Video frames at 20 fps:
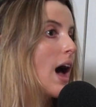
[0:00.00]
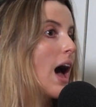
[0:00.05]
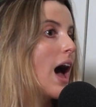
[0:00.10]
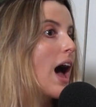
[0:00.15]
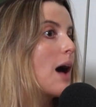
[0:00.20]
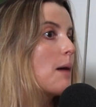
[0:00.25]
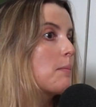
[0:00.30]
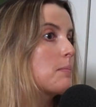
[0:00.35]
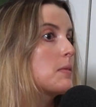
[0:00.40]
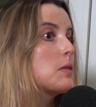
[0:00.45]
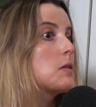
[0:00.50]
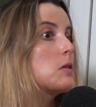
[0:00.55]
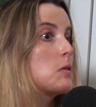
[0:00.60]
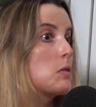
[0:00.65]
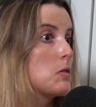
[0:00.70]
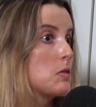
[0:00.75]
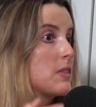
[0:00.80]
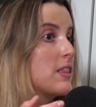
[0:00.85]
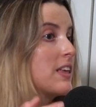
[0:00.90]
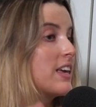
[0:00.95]
the
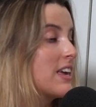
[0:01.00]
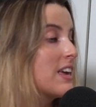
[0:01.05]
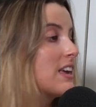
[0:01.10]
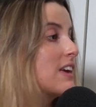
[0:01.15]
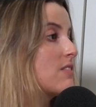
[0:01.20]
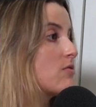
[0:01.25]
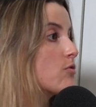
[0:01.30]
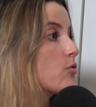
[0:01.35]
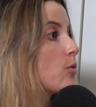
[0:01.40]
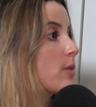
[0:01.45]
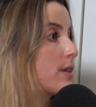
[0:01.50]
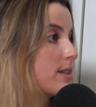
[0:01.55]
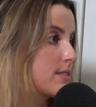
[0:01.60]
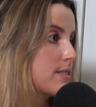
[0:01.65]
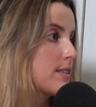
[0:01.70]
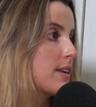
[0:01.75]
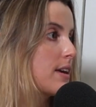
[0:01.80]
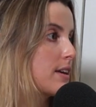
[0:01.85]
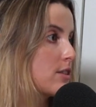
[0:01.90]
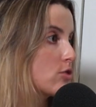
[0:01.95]

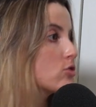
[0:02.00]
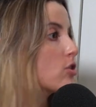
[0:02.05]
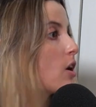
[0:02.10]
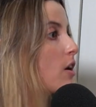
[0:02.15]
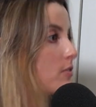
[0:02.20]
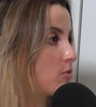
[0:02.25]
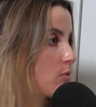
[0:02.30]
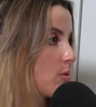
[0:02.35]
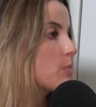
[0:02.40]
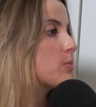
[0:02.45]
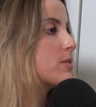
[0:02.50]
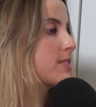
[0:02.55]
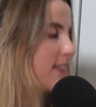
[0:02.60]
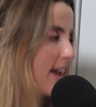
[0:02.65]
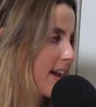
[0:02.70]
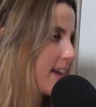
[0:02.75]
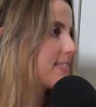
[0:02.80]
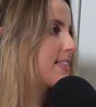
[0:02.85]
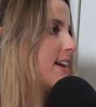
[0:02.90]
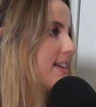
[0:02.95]
e-invoicing software would
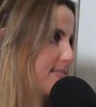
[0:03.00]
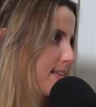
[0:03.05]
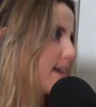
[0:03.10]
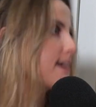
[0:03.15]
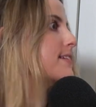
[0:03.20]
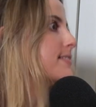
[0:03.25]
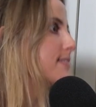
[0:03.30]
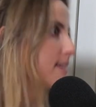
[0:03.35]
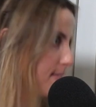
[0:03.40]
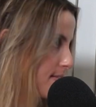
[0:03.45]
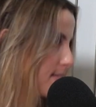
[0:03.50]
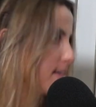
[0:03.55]
take that data and